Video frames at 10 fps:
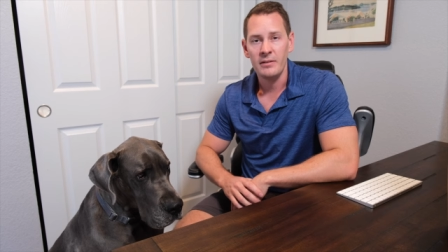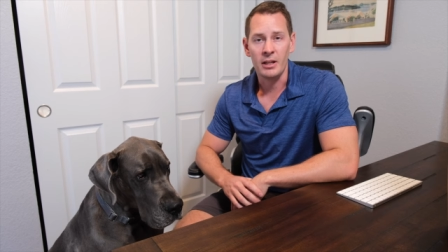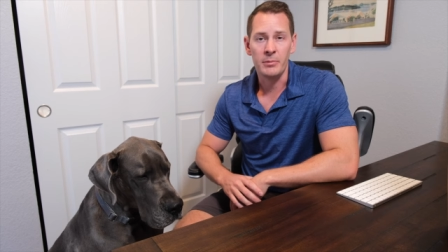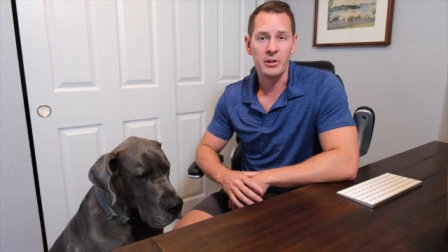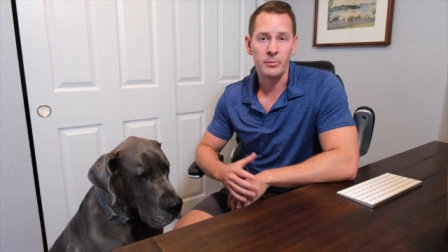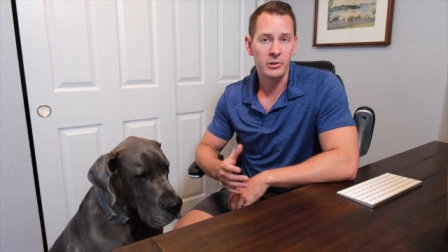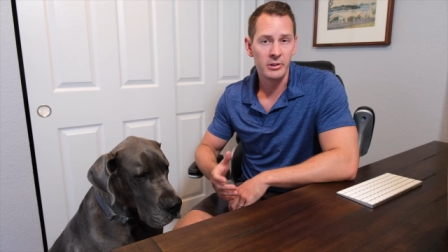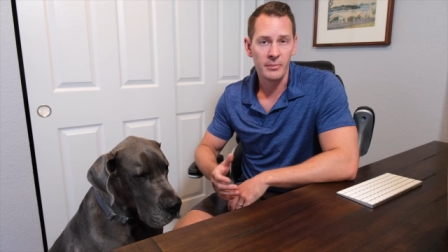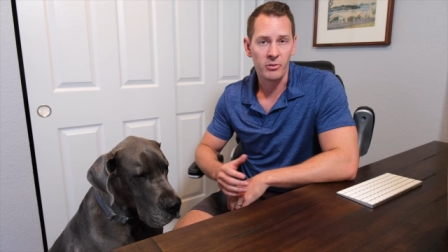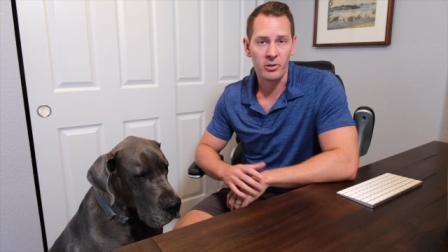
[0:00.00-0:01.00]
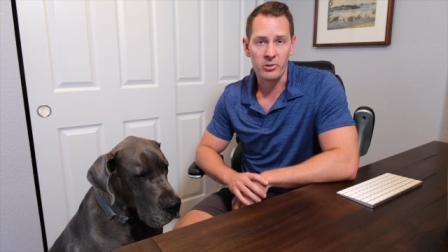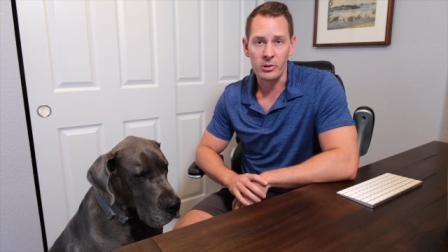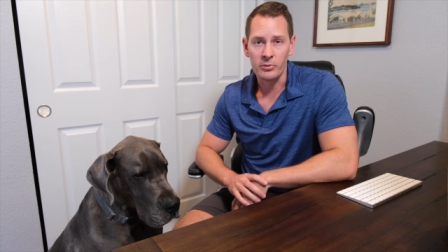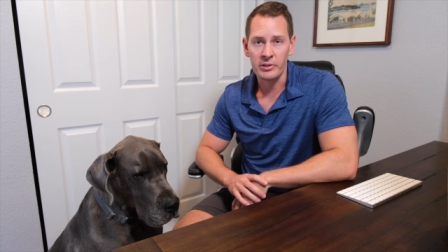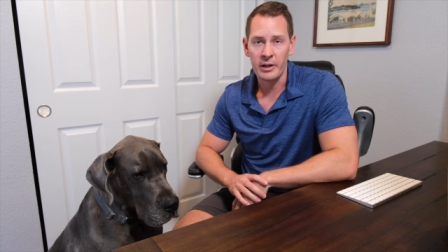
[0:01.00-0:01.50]
Now to be completely upfront on the
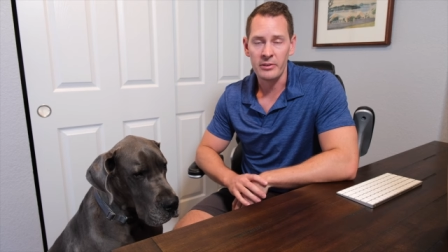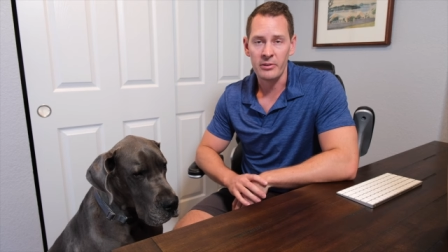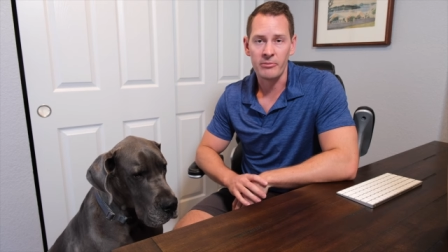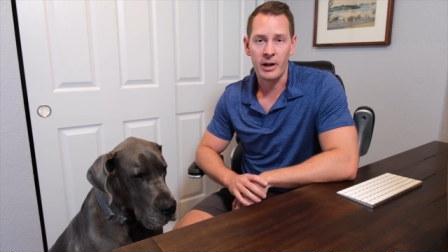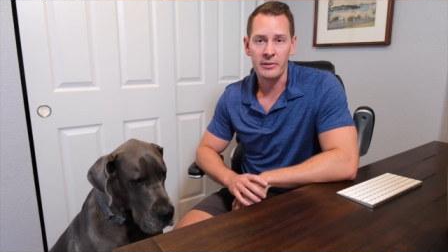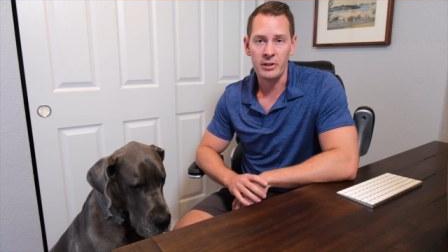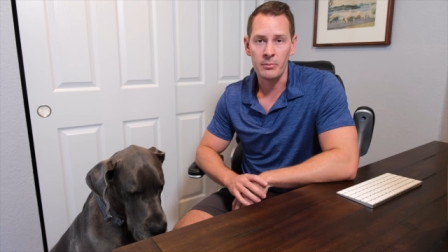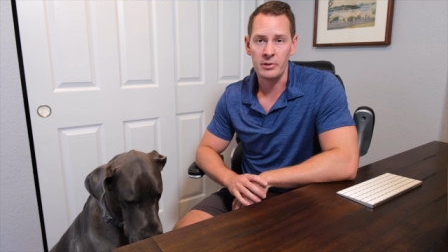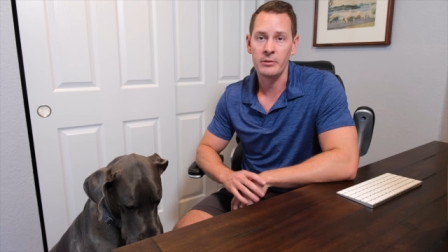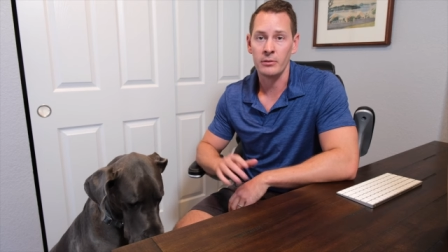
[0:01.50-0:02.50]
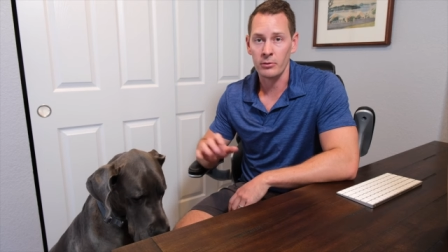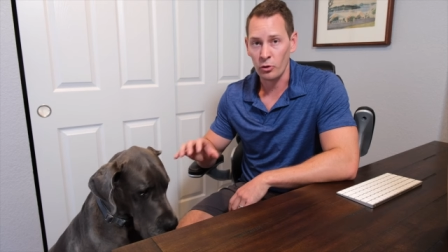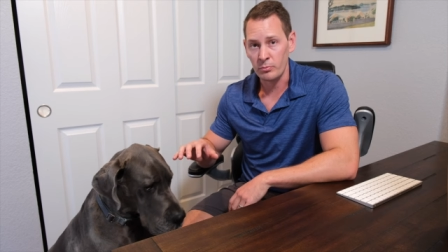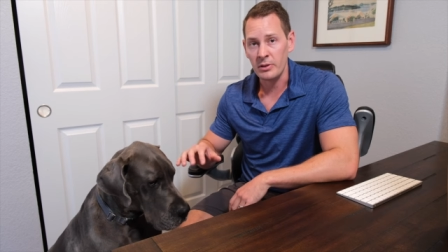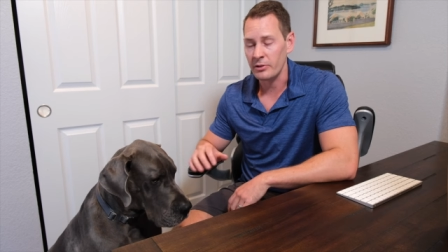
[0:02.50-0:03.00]
legal side, the FI team did
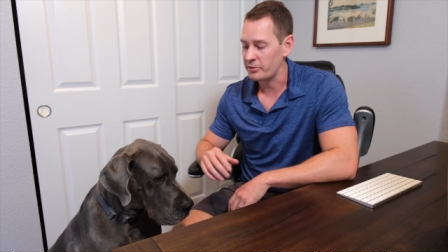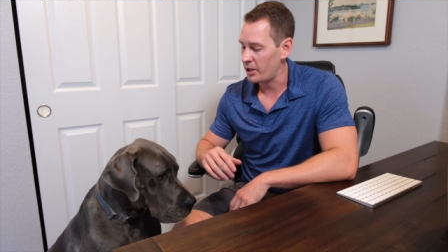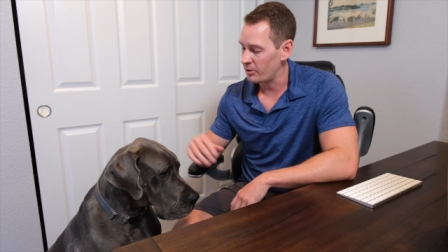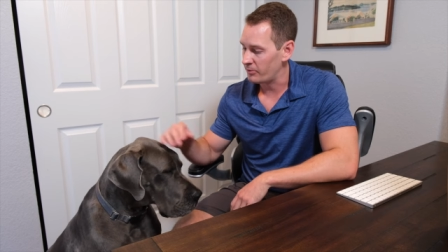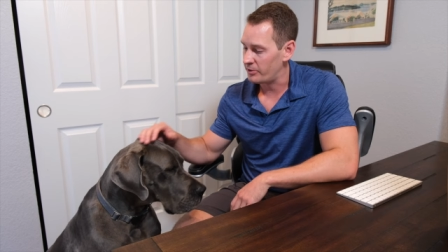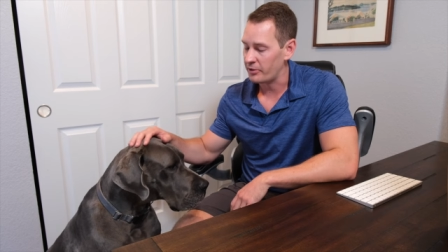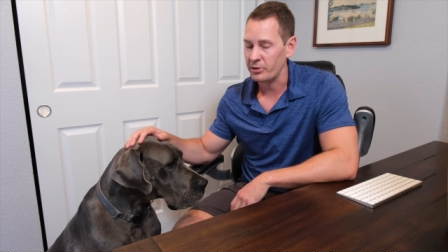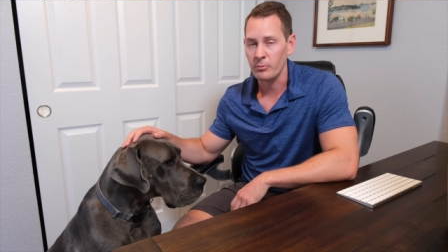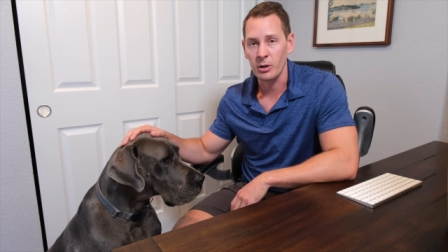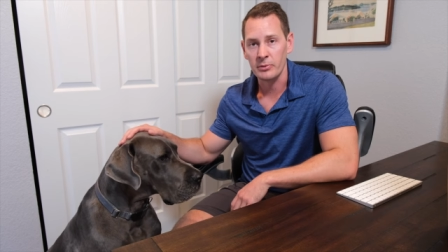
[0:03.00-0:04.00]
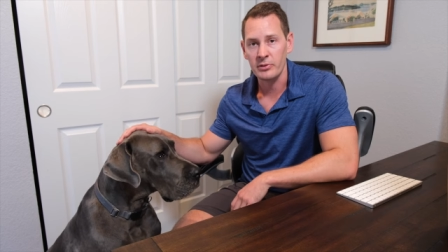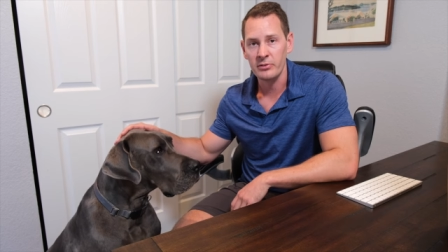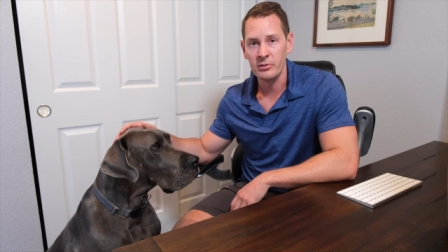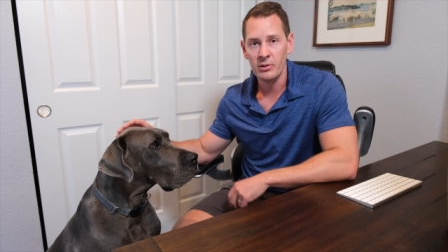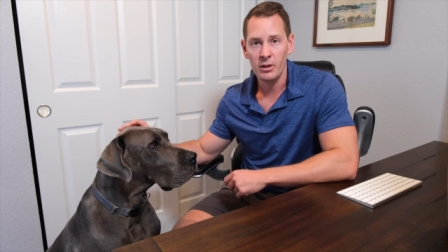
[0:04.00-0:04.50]
loan me this collar for testing
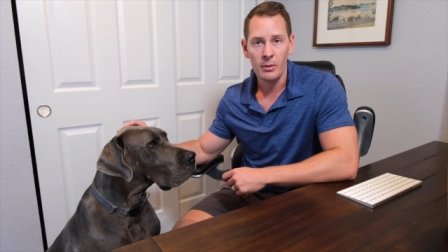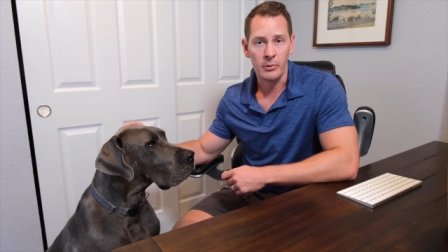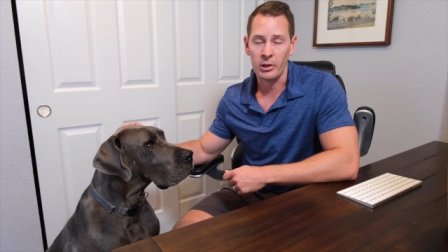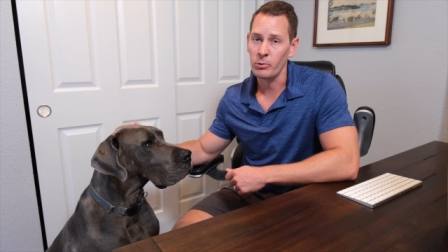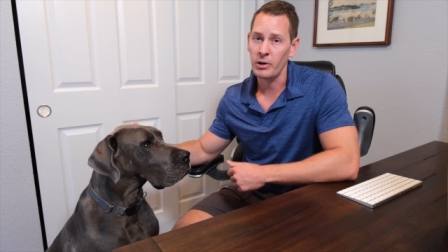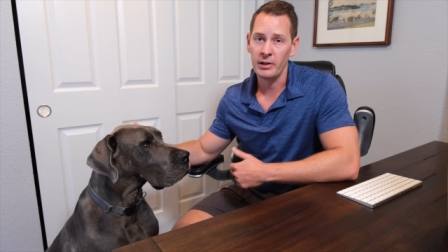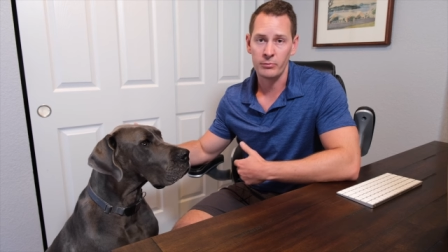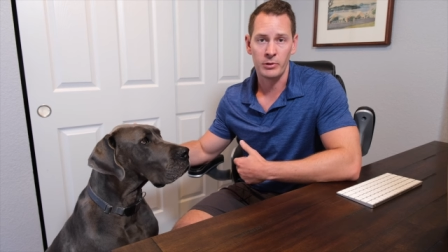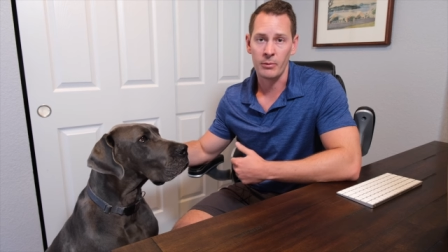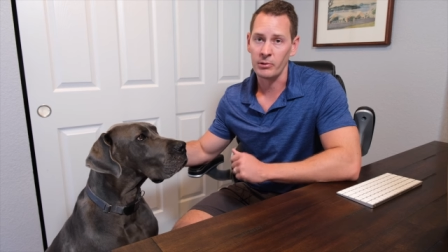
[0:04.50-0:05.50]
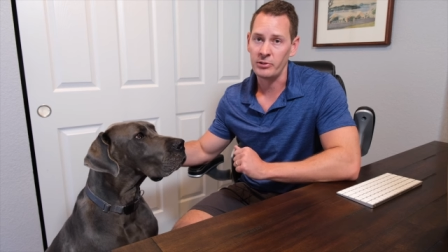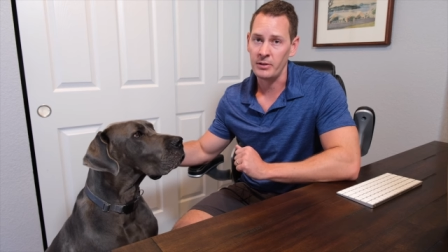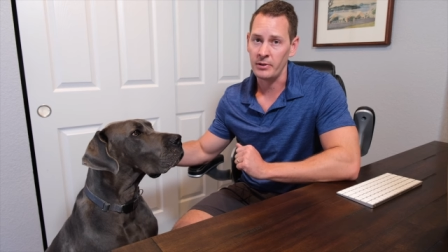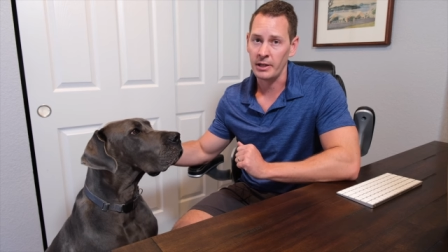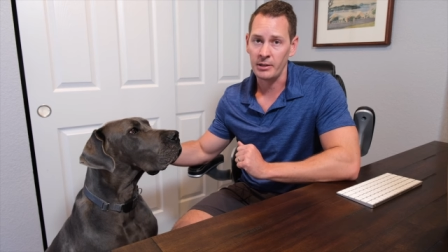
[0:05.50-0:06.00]
purposes, but otherwise we're not
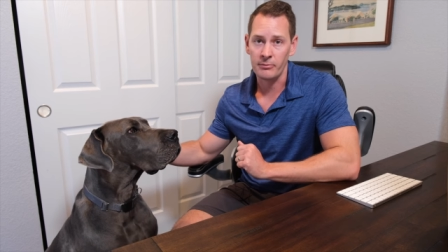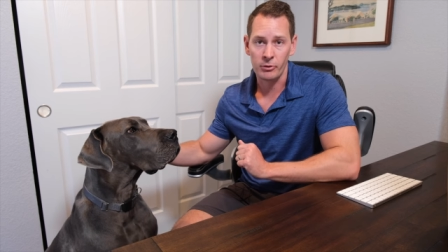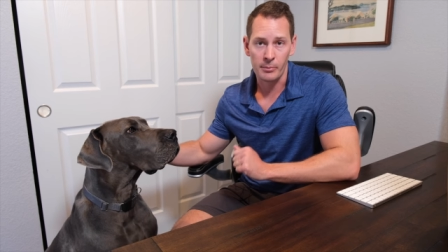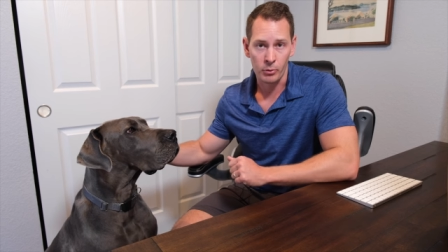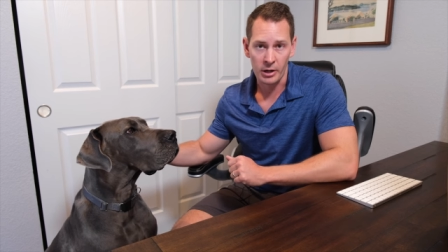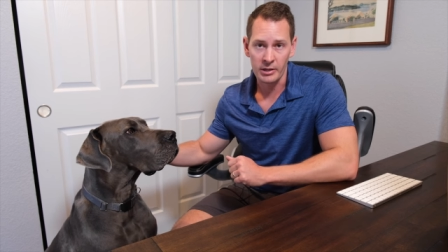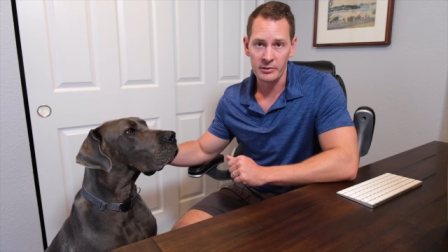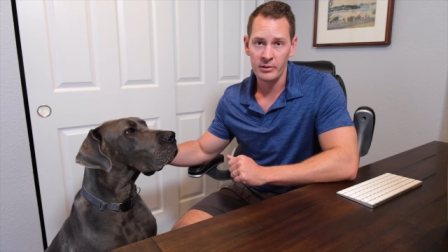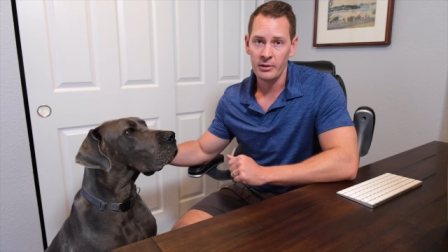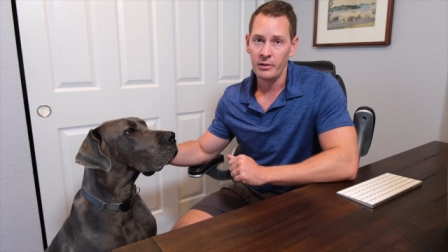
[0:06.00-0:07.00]
receiving any free product,